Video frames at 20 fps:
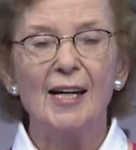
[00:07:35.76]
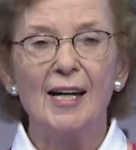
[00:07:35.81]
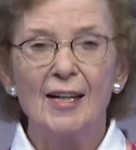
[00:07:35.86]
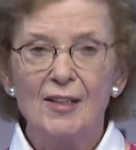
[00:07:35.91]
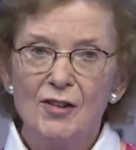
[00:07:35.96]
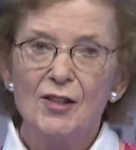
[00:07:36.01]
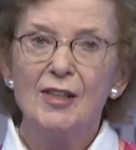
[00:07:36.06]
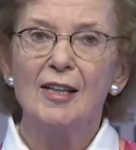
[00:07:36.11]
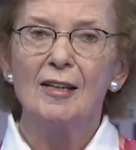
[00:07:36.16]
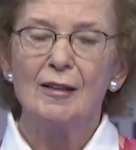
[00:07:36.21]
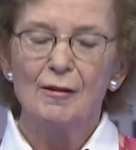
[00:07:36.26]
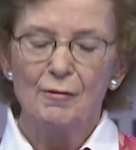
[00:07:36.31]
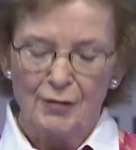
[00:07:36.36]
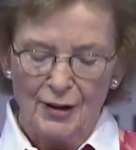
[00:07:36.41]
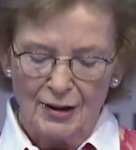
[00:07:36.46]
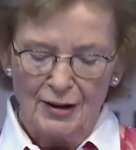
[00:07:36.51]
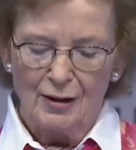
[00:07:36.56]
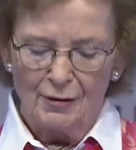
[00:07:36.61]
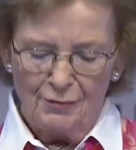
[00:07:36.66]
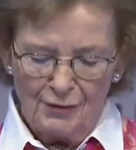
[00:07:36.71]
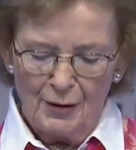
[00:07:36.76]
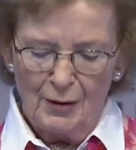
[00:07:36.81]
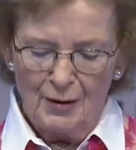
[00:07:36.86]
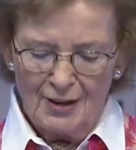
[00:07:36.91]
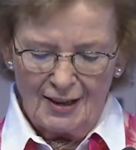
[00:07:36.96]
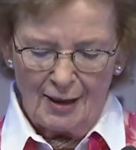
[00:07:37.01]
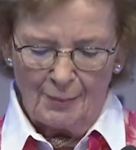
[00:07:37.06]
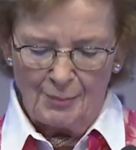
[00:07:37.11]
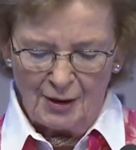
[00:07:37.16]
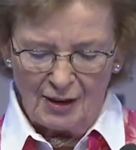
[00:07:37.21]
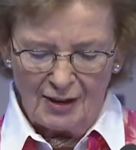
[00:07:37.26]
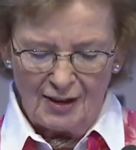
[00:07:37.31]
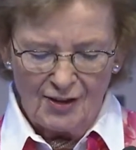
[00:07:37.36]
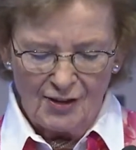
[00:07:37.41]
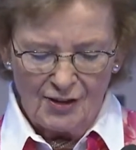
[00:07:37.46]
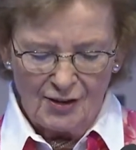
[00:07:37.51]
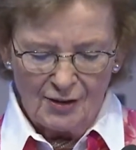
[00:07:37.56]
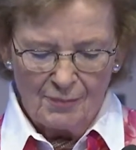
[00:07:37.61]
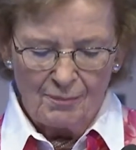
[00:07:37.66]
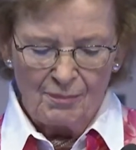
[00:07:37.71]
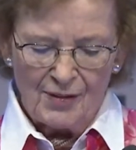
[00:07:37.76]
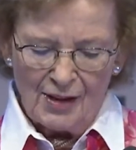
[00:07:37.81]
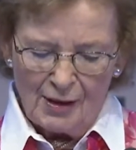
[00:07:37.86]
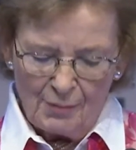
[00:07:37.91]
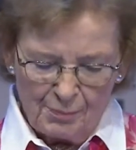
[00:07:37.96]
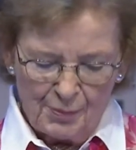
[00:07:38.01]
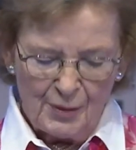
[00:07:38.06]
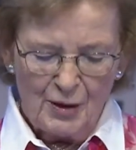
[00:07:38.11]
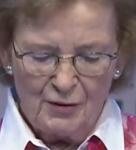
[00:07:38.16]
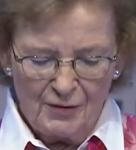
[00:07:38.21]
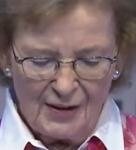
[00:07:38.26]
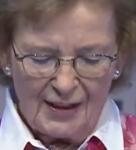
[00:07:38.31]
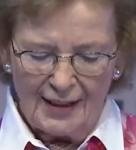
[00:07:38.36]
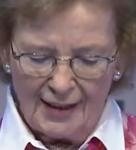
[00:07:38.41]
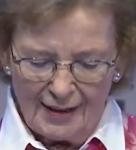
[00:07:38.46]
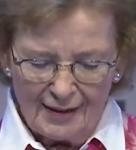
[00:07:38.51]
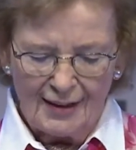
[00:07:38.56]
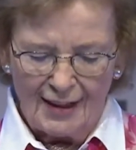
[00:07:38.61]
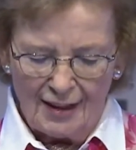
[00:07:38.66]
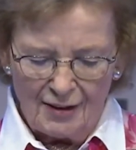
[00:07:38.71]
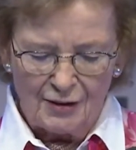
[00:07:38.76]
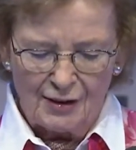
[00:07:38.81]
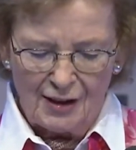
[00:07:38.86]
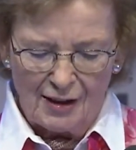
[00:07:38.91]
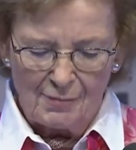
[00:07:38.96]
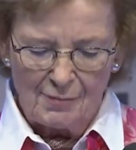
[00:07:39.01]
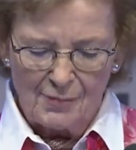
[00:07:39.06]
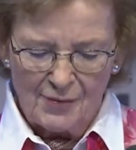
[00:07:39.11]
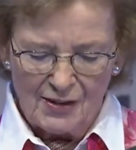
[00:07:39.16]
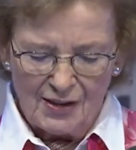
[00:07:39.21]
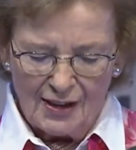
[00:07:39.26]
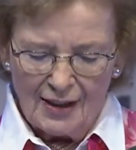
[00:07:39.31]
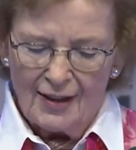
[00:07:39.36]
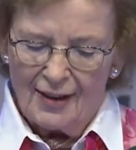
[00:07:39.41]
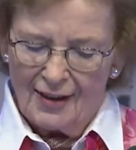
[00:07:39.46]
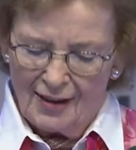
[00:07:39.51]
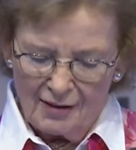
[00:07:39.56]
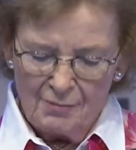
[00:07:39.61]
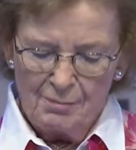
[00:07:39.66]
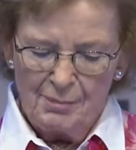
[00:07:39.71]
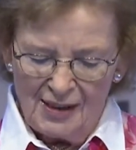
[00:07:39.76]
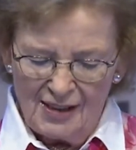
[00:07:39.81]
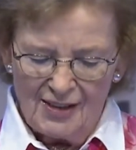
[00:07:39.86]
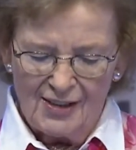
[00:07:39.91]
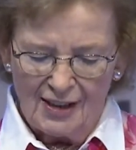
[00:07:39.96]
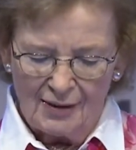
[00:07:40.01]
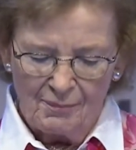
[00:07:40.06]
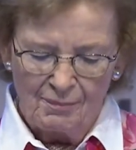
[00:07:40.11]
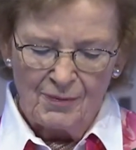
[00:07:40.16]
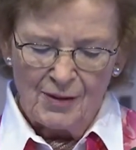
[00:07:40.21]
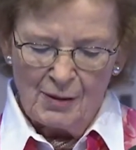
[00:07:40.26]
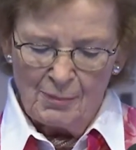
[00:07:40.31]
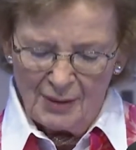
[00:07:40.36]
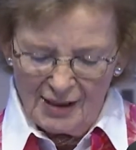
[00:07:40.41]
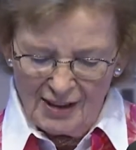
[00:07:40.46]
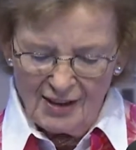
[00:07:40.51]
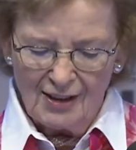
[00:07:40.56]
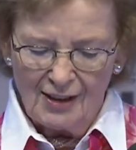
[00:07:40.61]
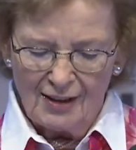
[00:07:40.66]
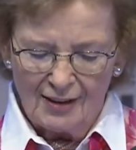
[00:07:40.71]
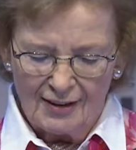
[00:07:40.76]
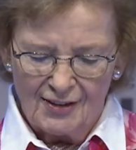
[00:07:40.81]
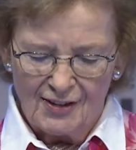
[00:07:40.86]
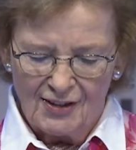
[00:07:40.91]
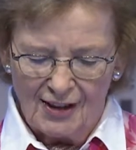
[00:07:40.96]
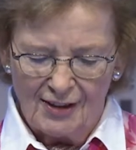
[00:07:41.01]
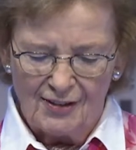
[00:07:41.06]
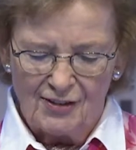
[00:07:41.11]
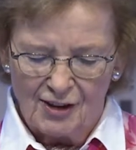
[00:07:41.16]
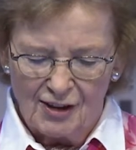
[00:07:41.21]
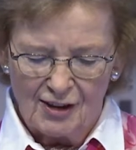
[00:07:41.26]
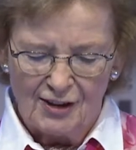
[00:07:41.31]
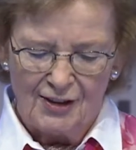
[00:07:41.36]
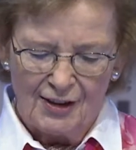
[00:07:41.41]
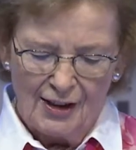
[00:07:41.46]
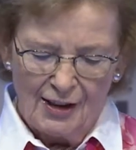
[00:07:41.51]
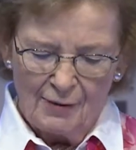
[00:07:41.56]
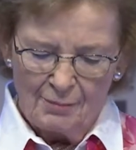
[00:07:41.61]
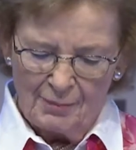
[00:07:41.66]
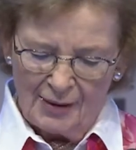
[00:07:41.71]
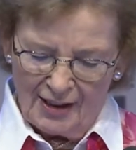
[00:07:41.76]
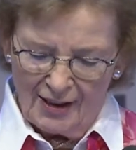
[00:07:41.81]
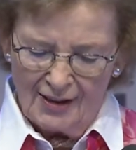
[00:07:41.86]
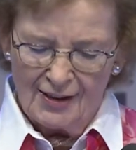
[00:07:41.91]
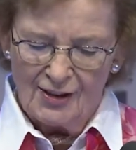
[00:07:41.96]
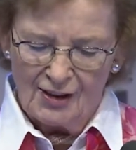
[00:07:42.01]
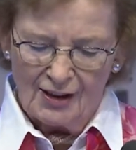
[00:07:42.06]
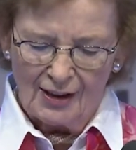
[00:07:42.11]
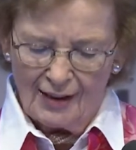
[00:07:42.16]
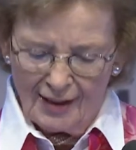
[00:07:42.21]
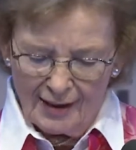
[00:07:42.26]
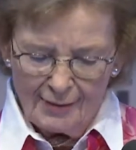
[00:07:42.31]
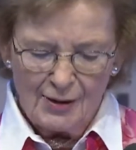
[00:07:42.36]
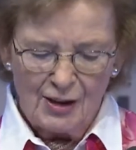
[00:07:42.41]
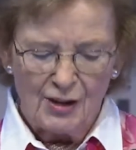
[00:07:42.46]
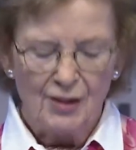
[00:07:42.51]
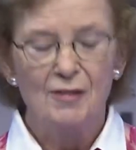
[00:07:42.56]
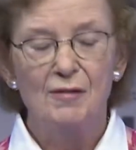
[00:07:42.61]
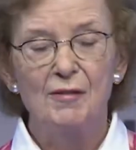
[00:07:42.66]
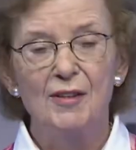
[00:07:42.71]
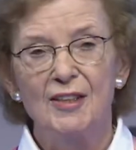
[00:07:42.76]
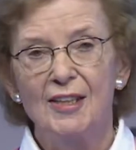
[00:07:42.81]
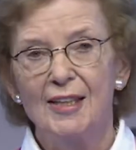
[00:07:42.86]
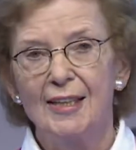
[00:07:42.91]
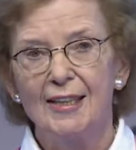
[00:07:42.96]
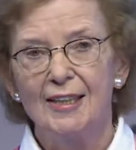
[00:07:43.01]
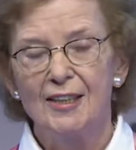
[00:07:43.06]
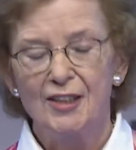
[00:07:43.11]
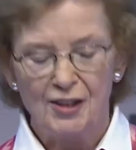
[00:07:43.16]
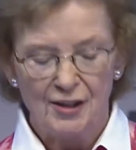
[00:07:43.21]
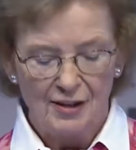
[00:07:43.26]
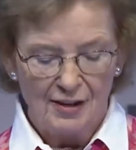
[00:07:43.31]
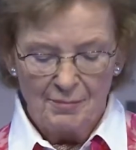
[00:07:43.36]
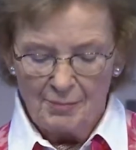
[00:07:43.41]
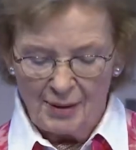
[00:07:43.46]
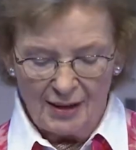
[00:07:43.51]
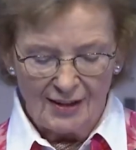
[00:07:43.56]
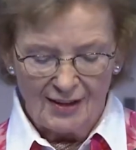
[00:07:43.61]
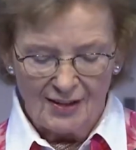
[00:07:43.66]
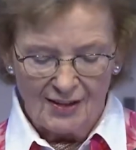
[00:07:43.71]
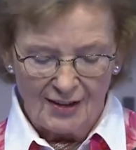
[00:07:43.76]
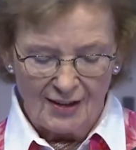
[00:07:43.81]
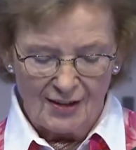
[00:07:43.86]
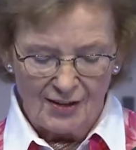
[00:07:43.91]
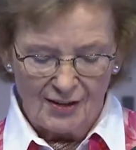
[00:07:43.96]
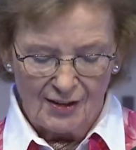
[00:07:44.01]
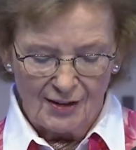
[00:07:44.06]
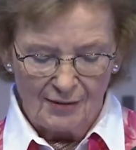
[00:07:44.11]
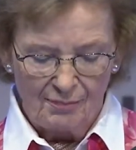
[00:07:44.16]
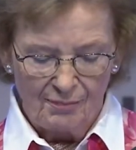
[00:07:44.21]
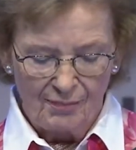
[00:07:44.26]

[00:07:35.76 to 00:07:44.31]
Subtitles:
ending fossil fuel subsidies, improving health outcomes, and building political consensus behind climate-resilient policies.